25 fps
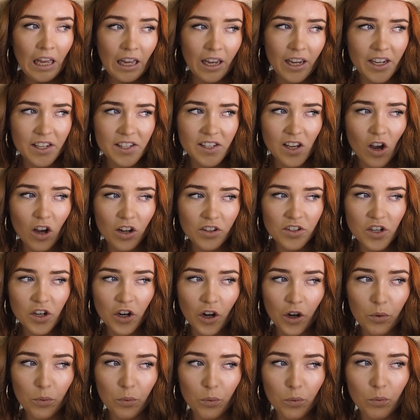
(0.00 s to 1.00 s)
it's hard to
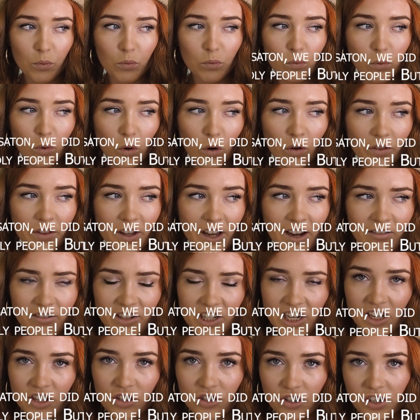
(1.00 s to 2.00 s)
know what their
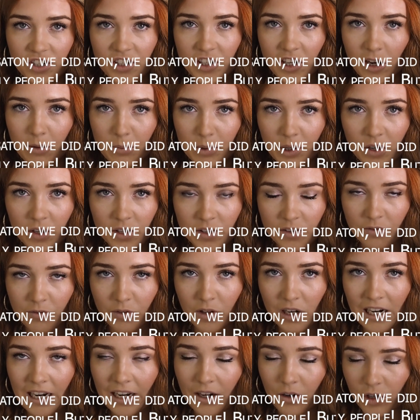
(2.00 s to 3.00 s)
intentions are because of
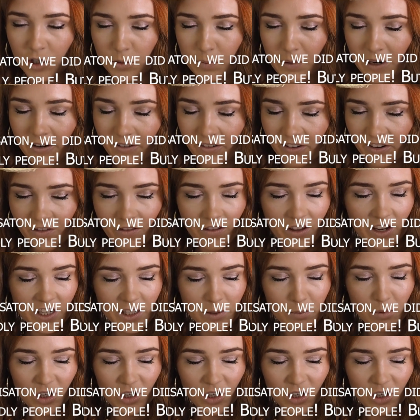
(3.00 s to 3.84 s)
the language barrier and things,